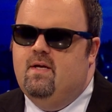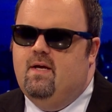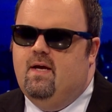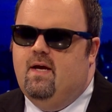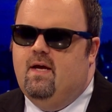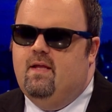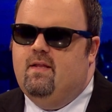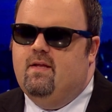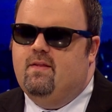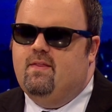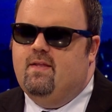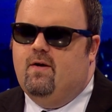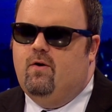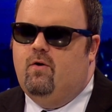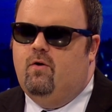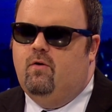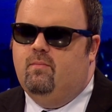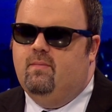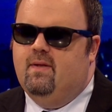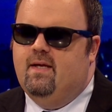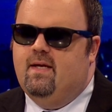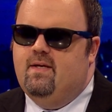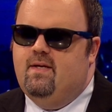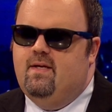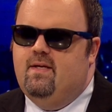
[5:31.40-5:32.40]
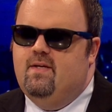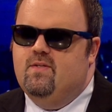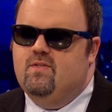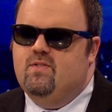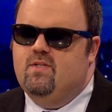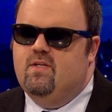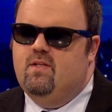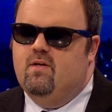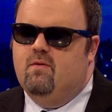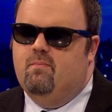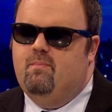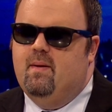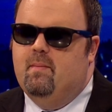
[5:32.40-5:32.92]
and that homeland is
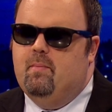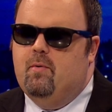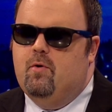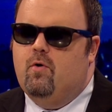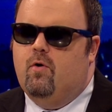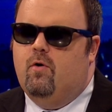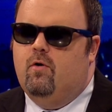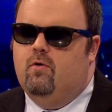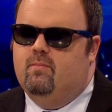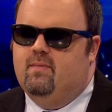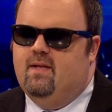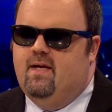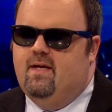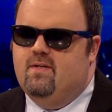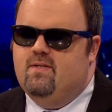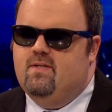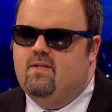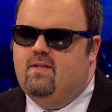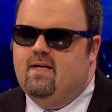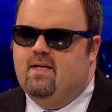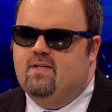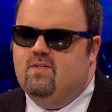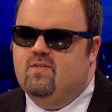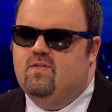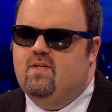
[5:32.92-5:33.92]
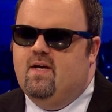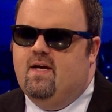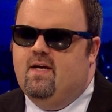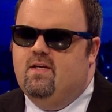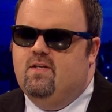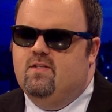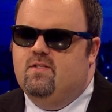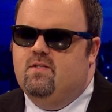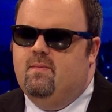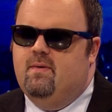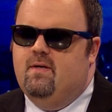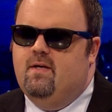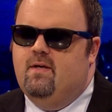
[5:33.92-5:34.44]
in their biblical homeland. That's
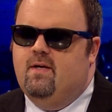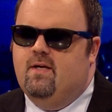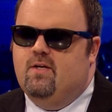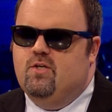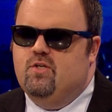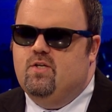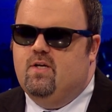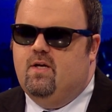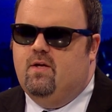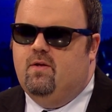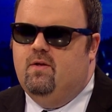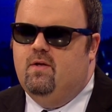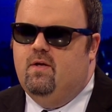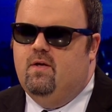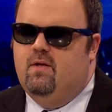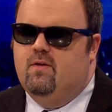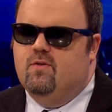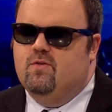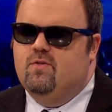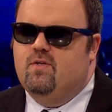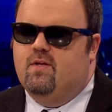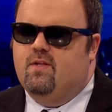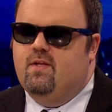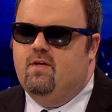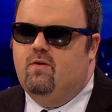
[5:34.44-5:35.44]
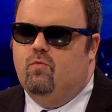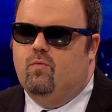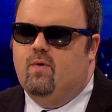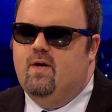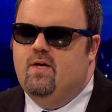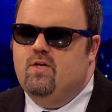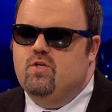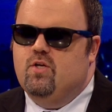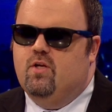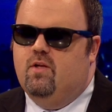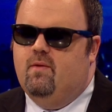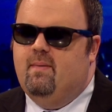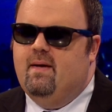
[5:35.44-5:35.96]
Zionism in a nutshell. There's nothing
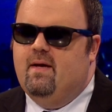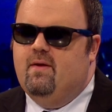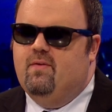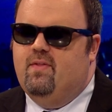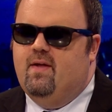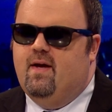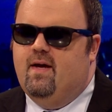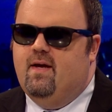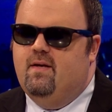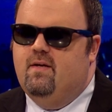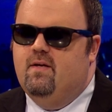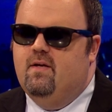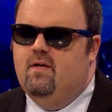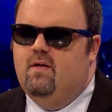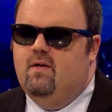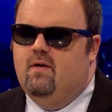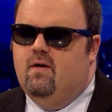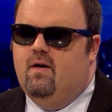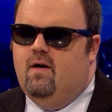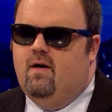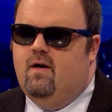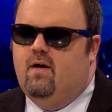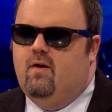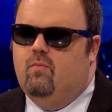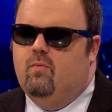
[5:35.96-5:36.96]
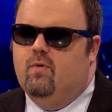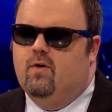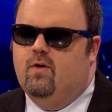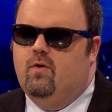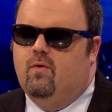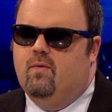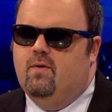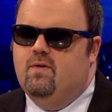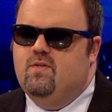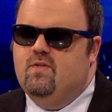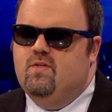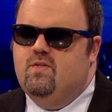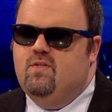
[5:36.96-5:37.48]
racial about that. We're
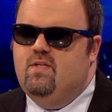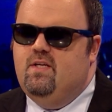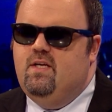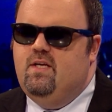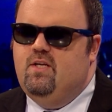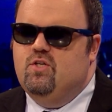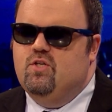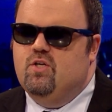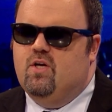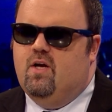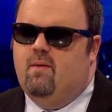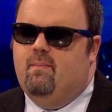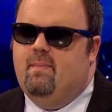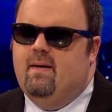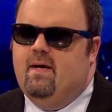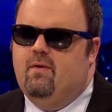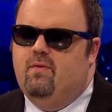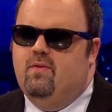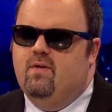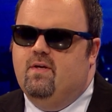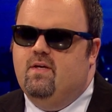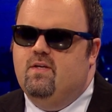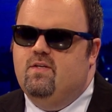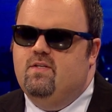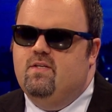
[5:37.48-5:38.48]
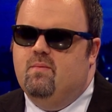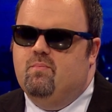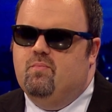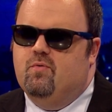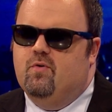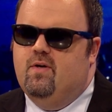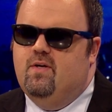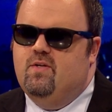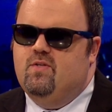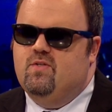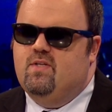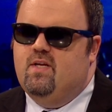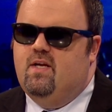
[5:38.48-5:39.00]
going to teach about the
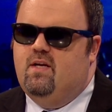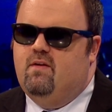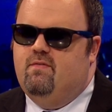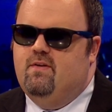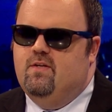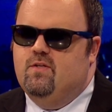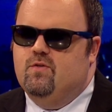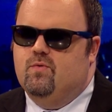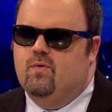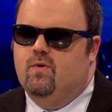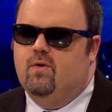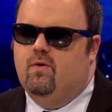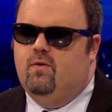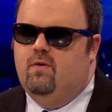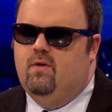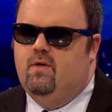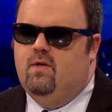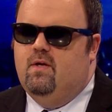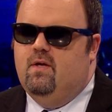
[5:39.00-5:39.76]
contemporary state of Israel.